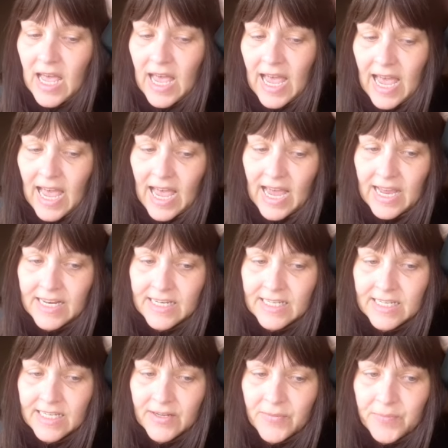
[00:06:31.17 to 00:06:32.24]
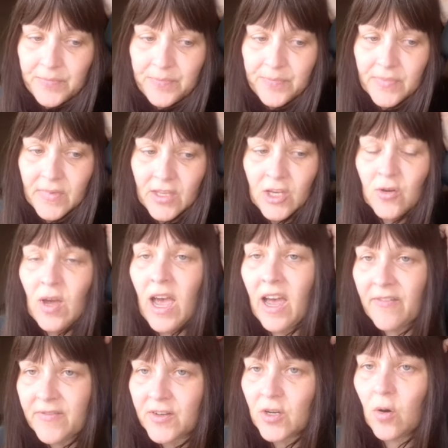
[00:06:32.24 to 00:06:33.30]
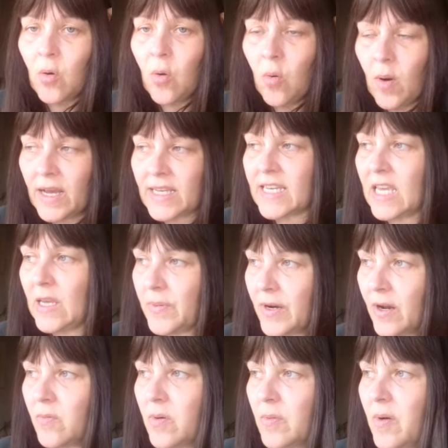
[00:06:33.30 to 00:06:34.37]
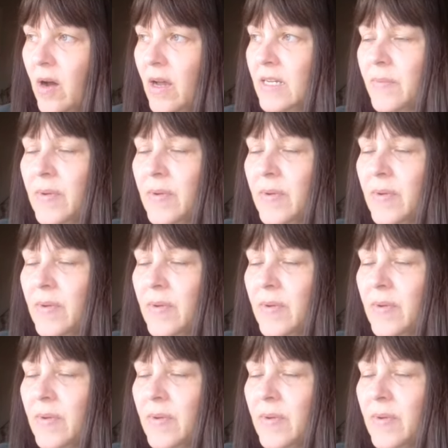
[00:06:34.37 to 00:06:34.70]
And you have to always keep an open mind.